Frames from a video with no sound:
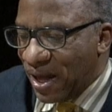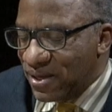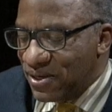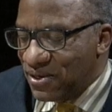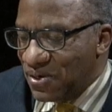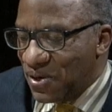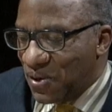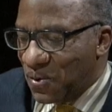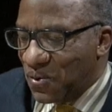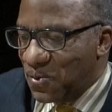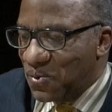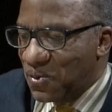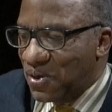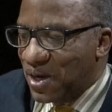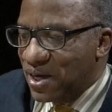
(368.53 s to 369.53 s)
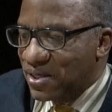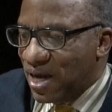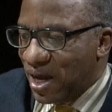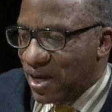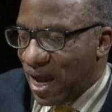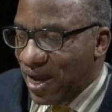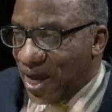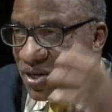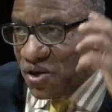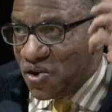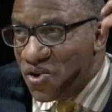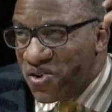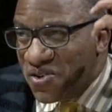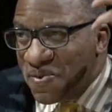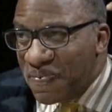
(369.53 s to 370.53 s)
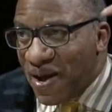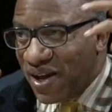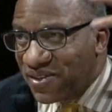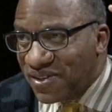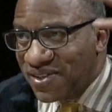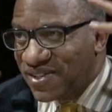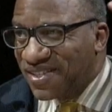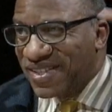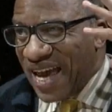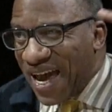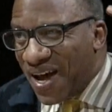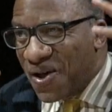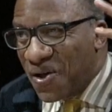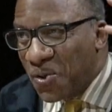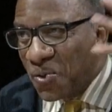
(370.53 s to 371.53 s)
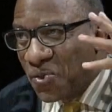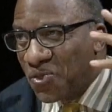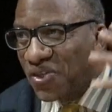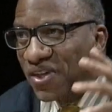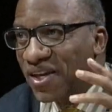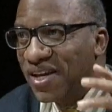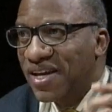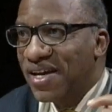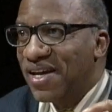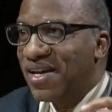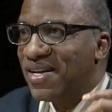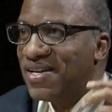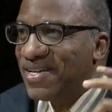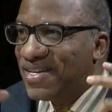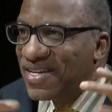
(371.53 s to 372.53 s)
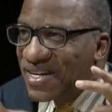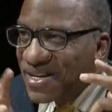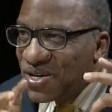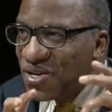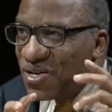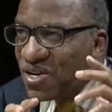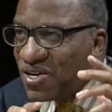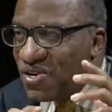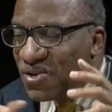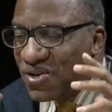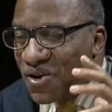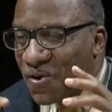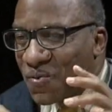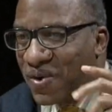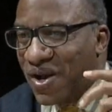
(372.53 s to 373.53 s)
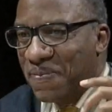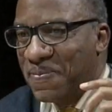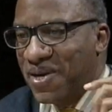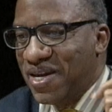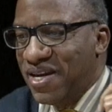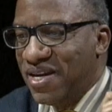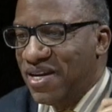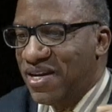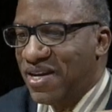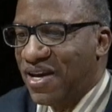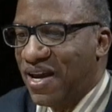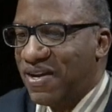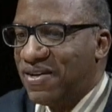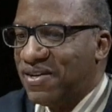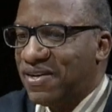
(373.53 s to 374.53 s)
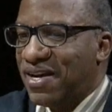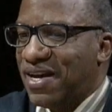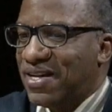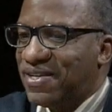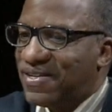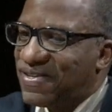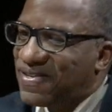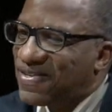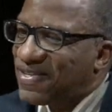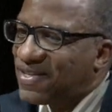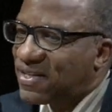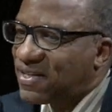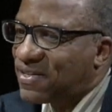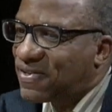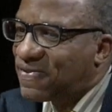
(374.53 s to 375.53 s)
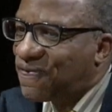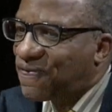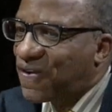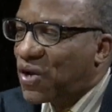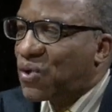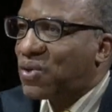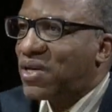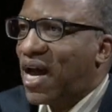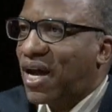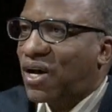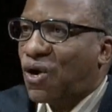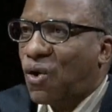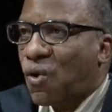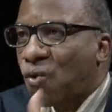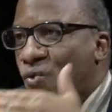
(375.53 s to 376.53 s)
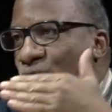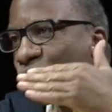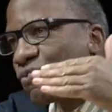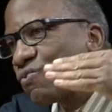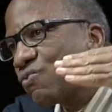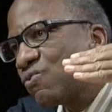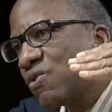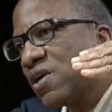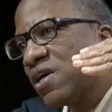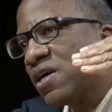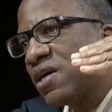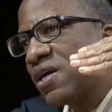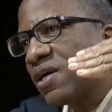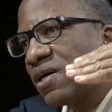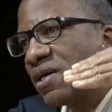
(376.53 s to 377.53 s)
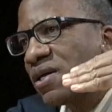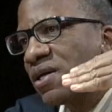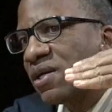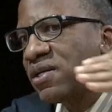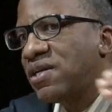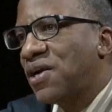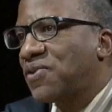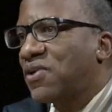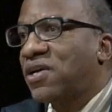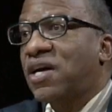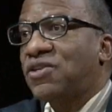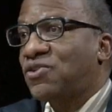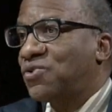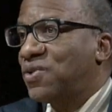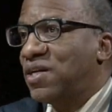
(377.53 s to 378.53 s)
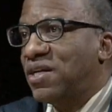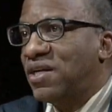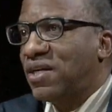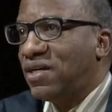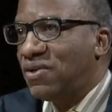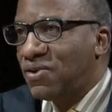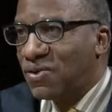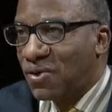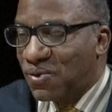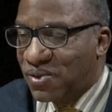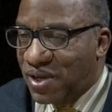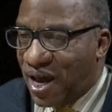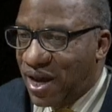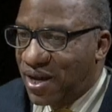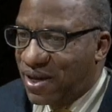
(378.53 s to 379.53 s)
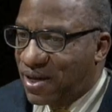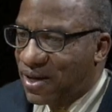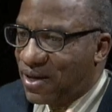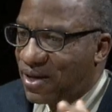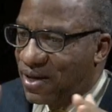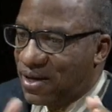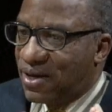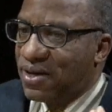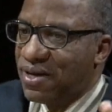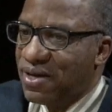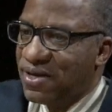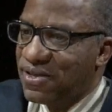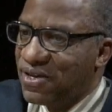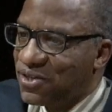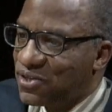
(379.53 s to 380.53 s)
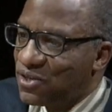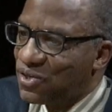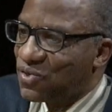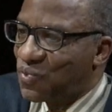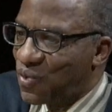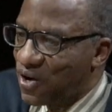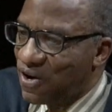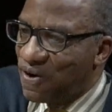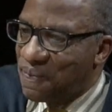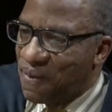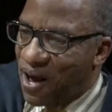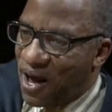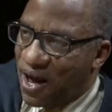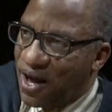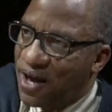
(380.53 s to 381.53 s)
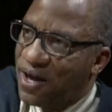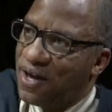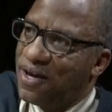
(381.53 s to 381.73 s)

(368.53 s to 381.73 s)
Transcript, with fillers: you know, I had heard about the South, right. didn't, you know what I mean? It, it felt like a whole another country, mm-hmm. you know, like, huh, this is where my